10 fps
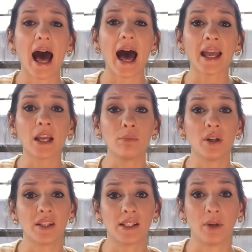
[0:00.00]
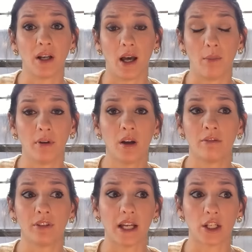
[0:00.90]
I can put this book up
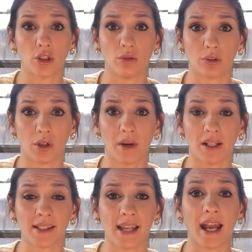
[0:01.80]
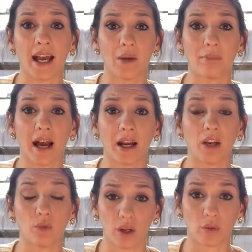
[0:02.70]
for like two and three months and come back
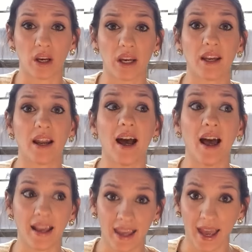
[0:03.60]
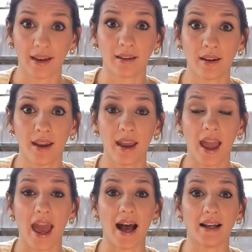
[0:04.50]
and reread it again.
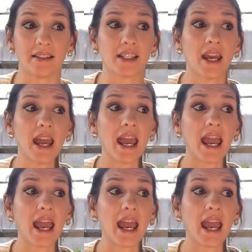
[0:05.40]
And